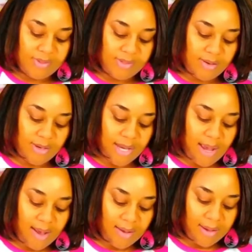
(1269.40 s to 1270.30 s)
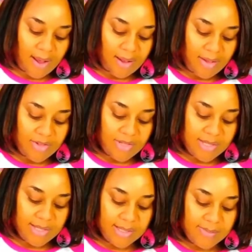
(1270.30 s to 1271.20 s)
So yeah, college
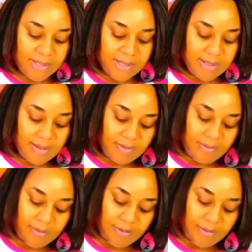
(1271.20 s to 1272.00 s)
is expensive.